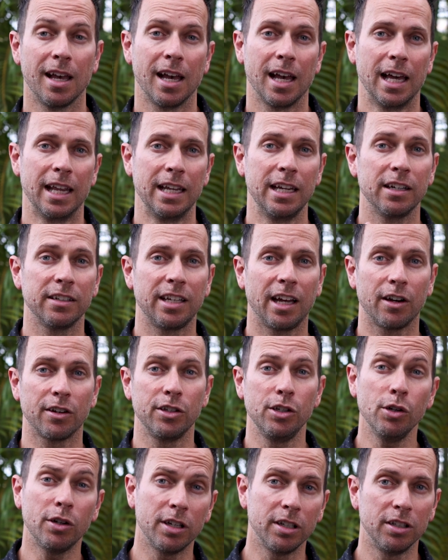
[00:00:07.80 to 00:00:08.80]
And here's how
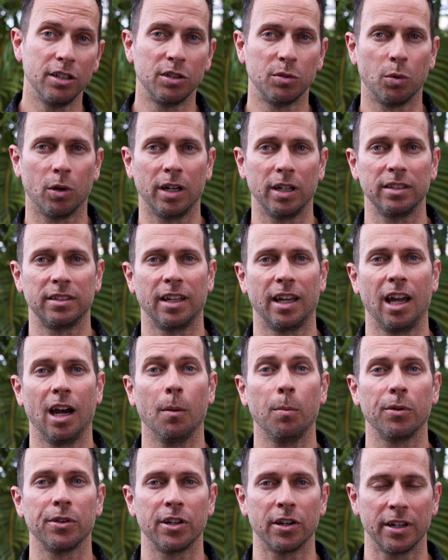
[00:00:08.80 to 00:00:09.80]
you can use one to
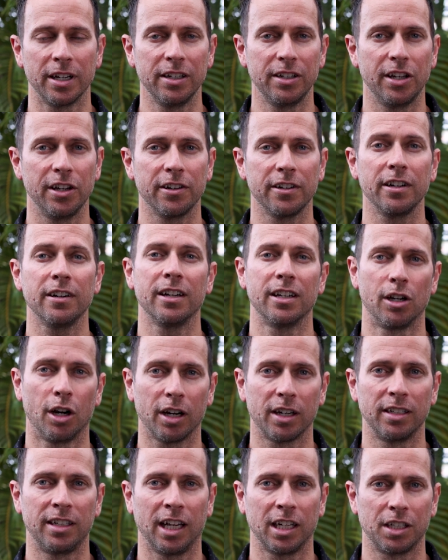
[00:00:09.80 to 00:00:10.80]
help with your interior and
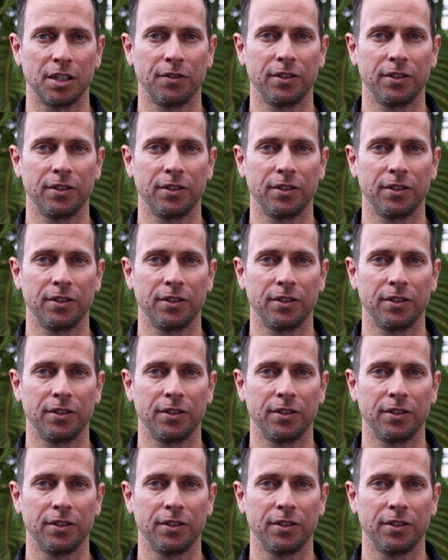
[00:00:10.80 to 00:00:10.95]
architecture